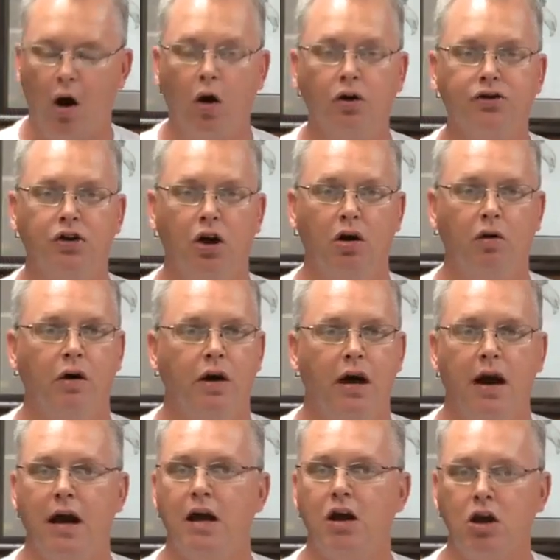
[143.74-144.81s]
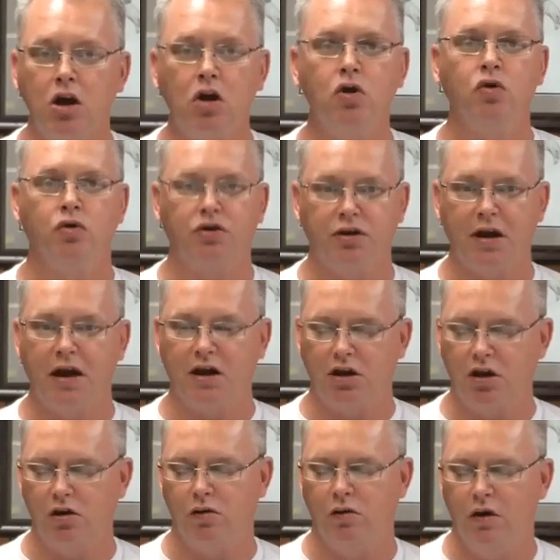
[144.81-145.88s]
Also, a huge
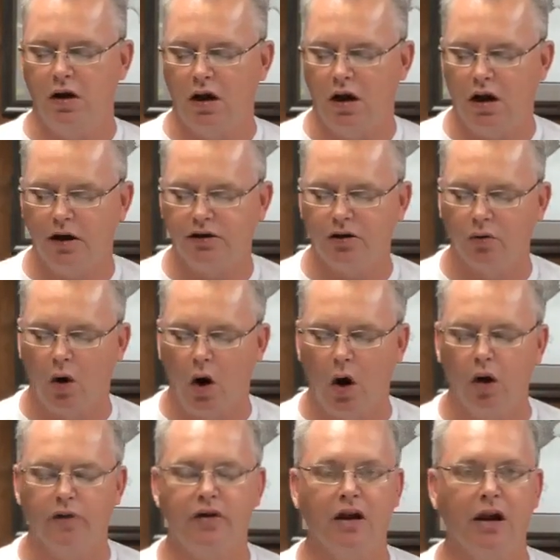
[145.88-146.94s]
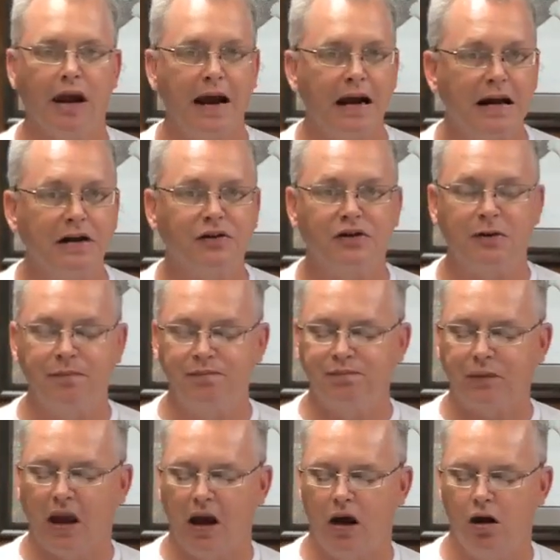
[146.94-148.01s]
thank you uh, to all of the ladies
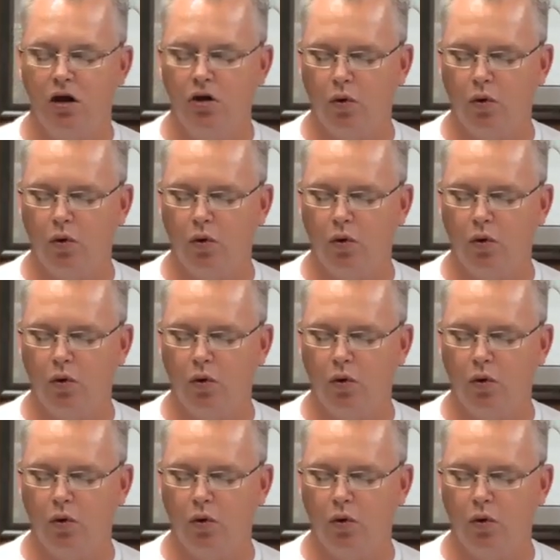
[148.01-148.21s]
uh,